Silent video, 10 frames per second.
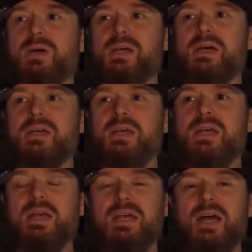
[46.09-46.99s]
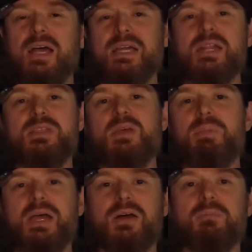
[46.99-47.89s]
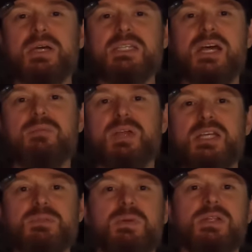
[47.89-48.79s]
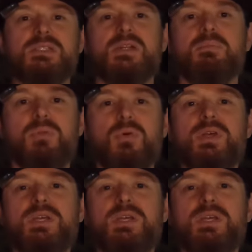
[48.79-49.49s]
But I kind of think back on my time that I spent as an employee.